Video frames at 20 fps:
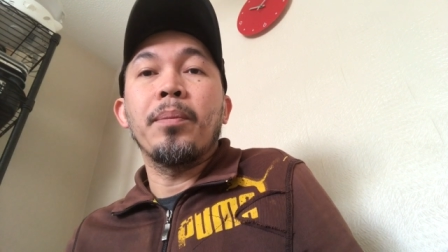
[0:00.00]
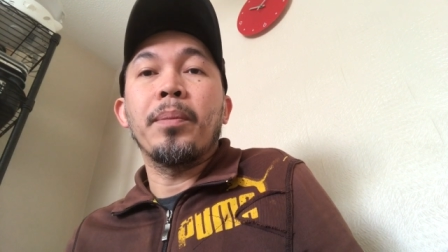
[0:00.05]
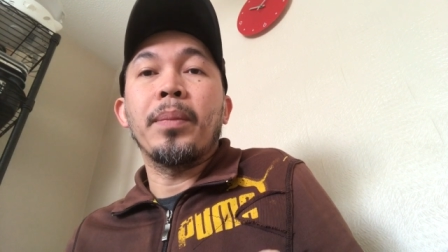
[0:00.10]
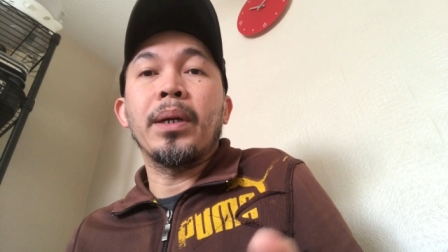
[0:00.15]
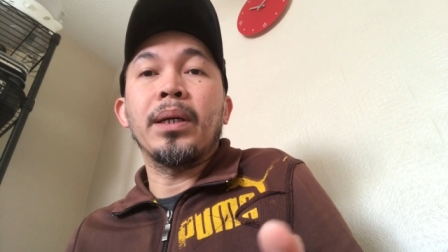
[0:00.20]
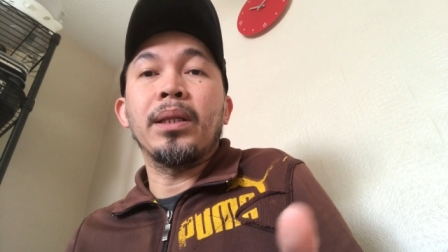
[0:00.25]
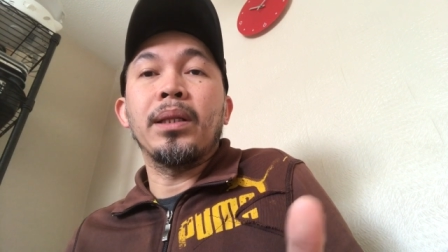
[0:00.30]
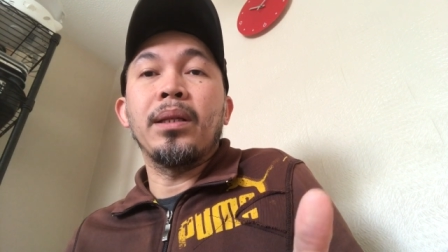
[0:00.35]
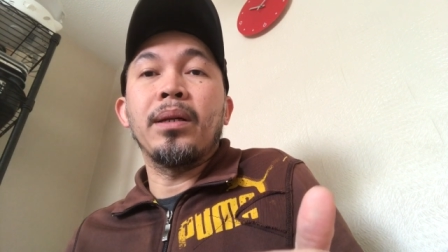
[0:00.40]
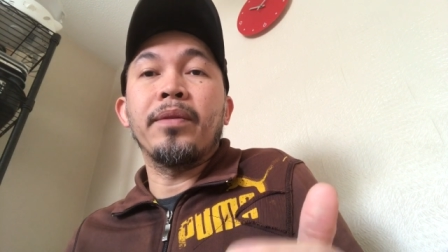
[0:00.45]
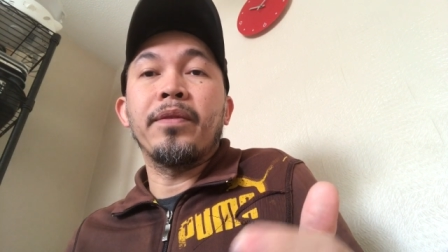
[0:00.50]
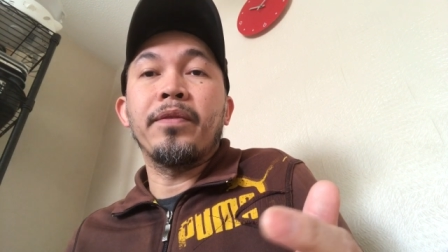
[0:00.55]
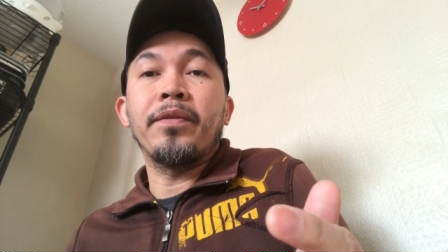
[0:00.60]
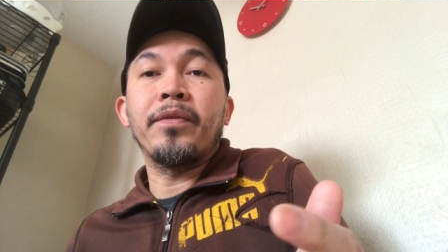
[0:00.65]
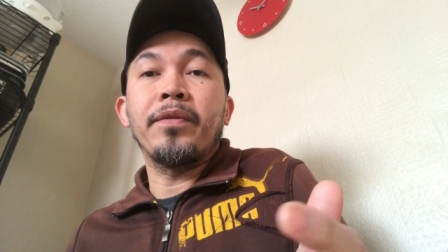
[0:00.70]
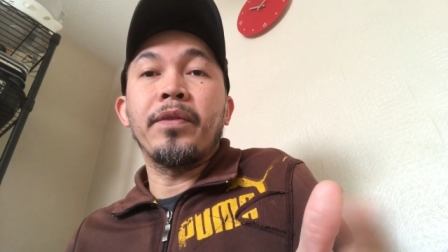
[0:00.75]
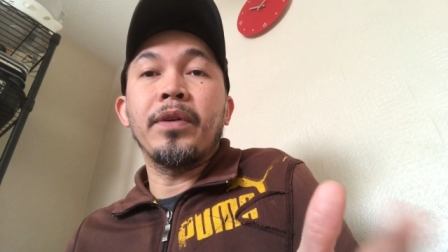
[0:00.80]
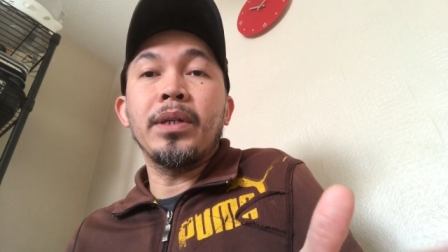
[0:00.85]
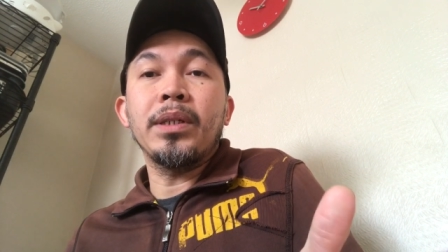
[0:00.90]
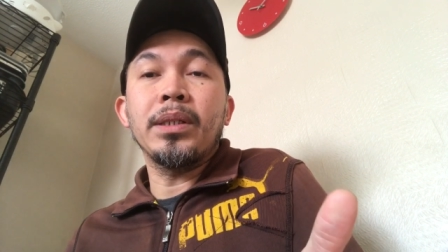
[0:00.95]
But the
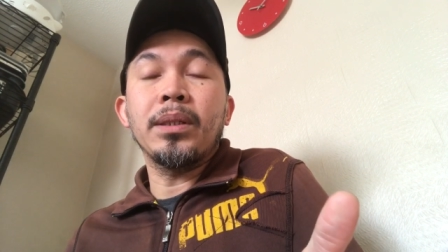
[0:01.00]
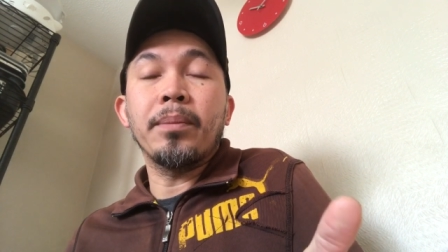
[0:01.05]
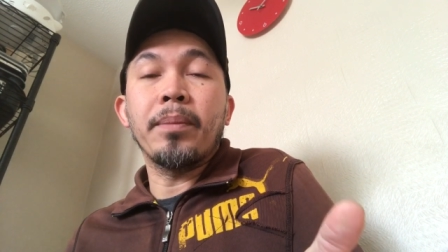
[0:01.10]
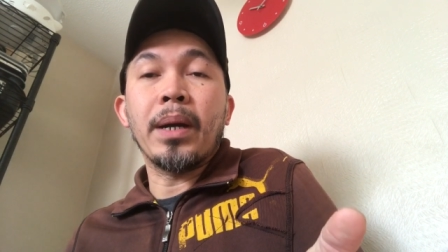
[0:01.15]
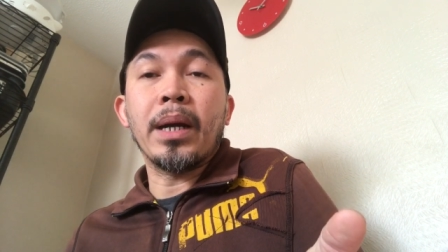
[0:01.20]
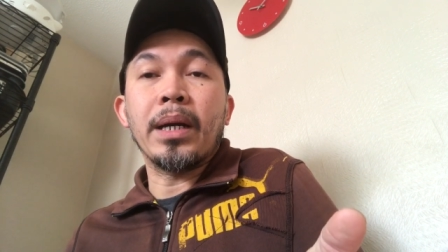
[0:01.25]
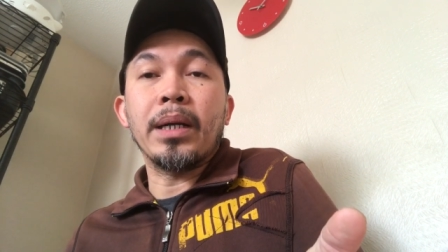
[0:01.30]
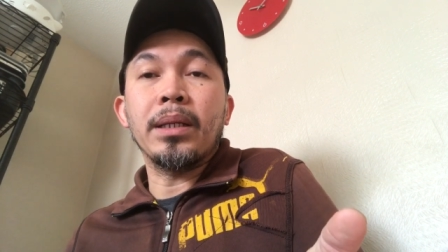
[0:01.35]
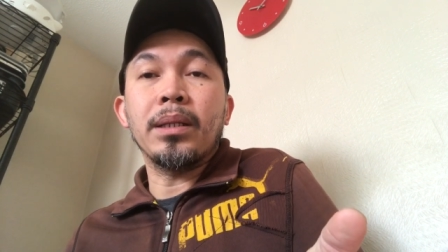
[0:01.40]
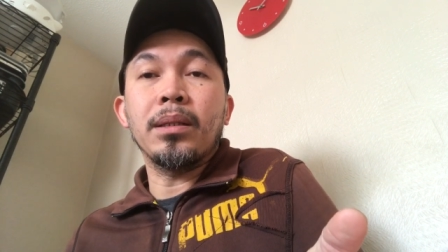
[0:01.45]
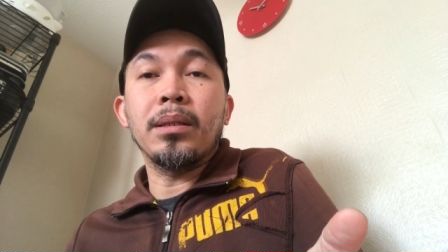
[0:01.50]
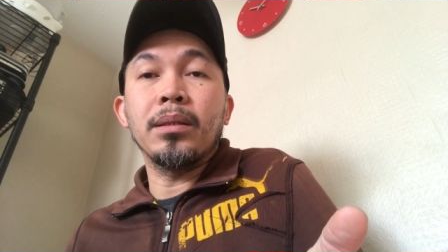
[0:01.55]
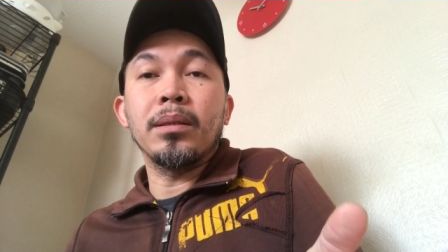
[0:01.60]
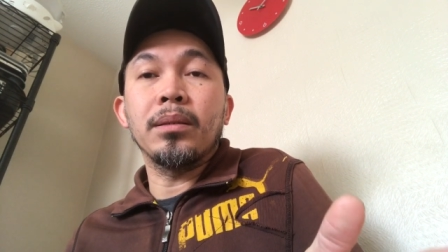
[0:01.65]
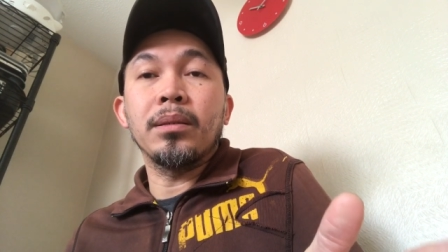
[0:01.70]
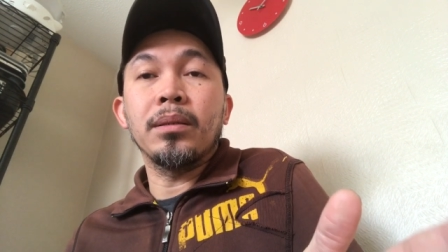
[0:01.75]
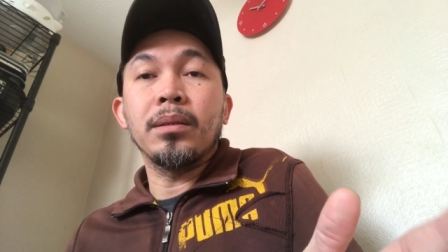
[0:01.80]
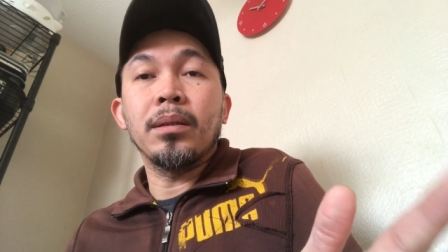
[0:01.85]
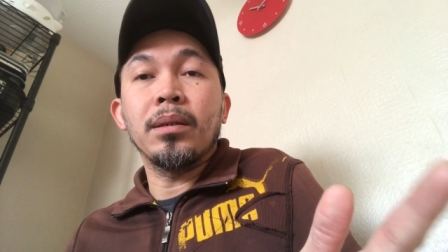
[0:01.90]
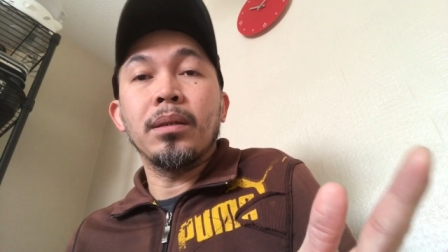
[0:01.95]
first band
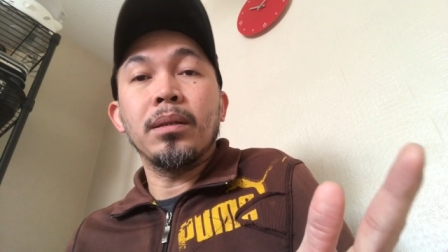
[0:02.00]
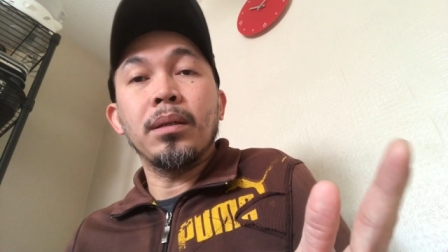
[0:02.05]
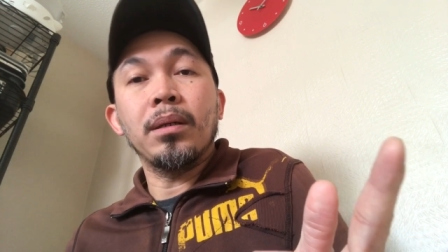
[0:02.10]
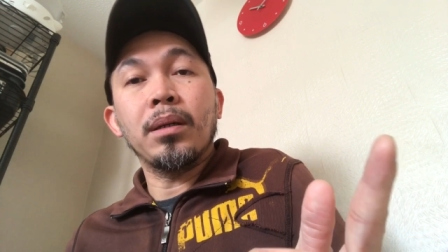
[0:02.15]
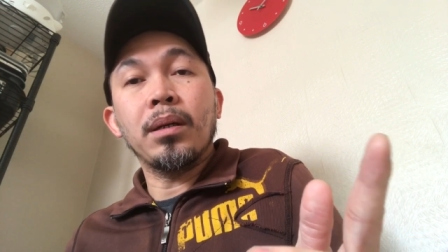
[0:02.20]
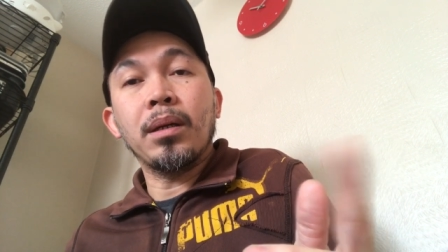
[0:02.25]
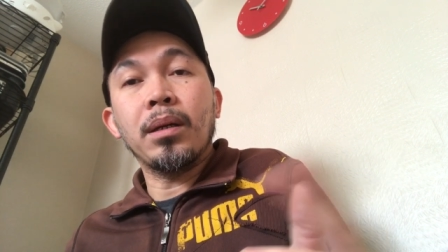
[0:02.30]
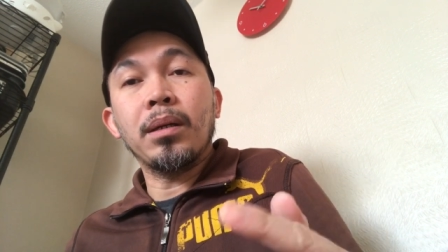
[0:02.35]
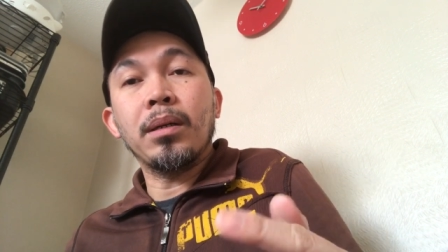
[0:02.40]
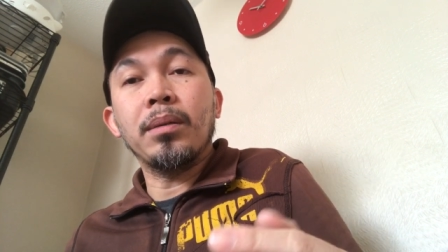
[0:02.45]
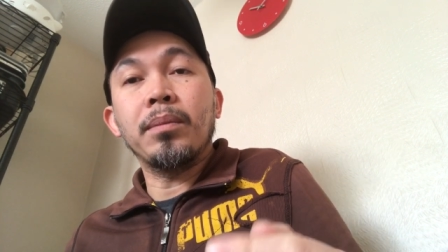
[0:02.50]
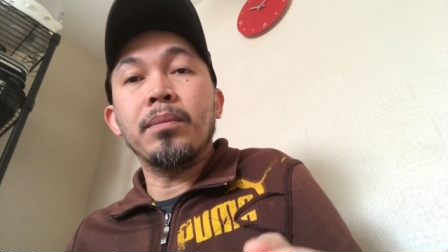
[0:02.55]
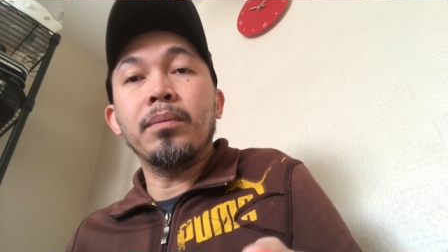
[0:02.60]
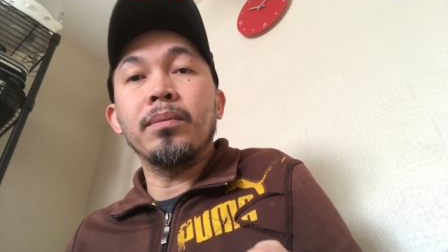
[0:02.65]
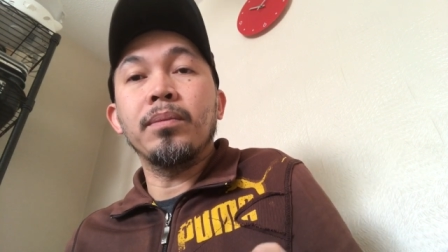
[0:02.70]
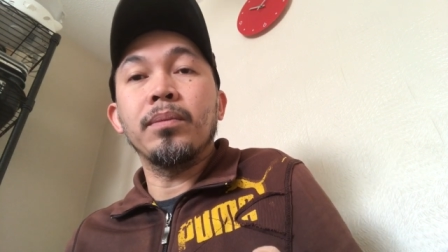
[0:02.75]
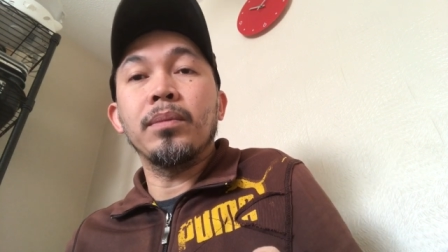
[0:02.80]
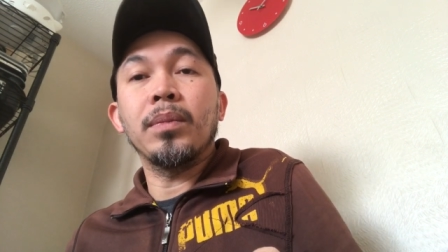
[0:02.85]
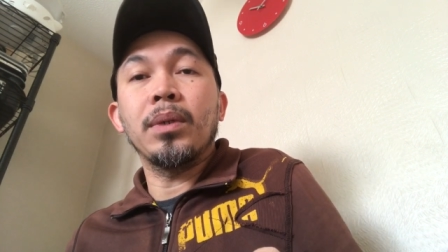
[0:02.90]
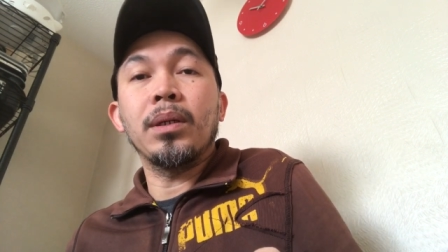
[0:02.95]
um,